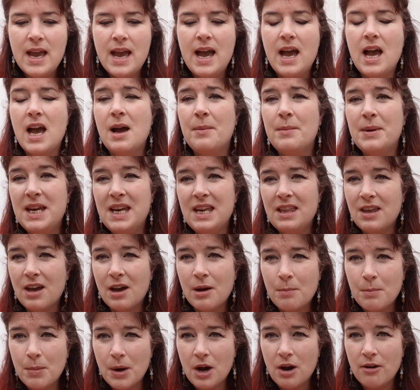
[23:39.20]
either
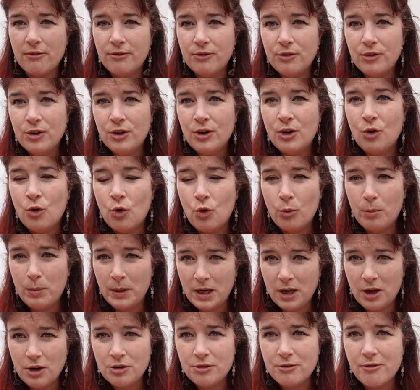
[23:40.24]
above or
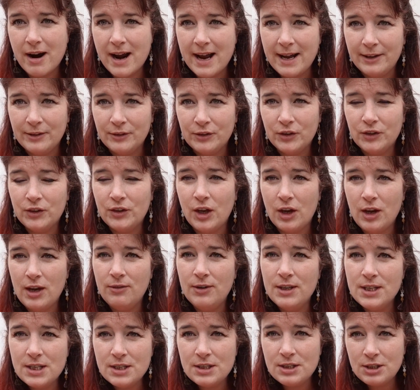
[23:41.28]
below ground. So
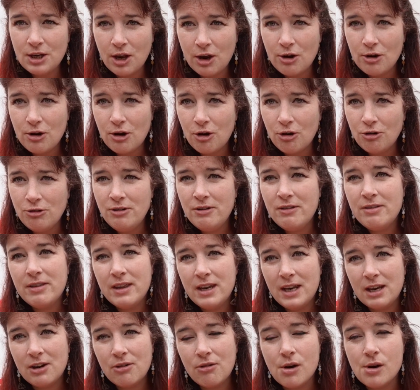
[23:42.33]
if it's a stolon,
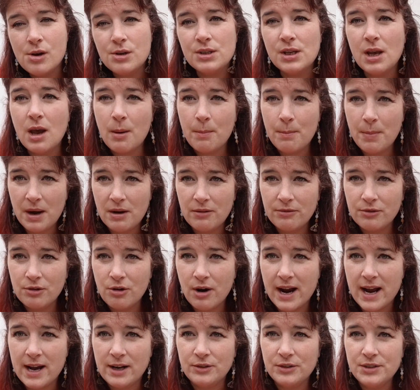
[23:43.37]
then it grows above
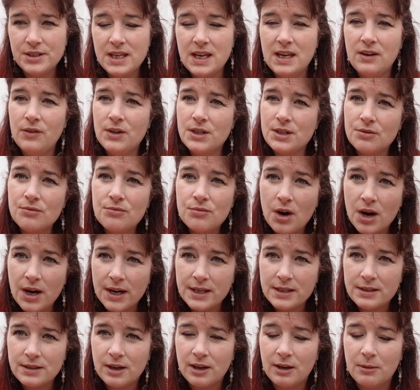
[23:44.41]
ground, and if it's a
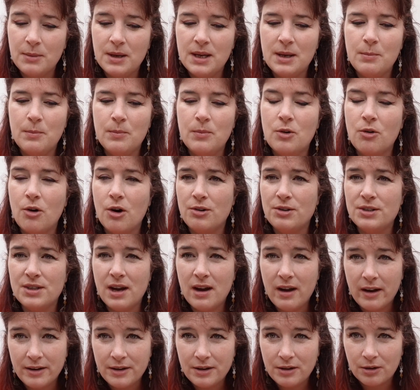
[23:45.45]
rhizome, it grows
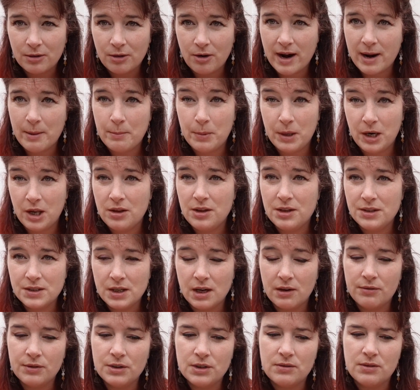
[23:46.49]
underground, below the
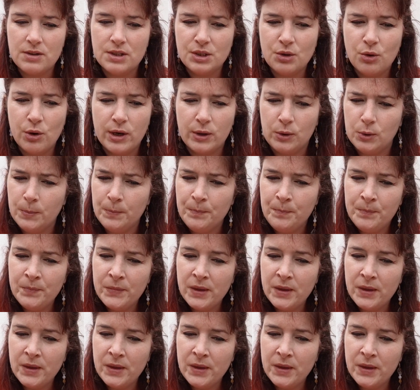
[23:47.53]
surface of the soil.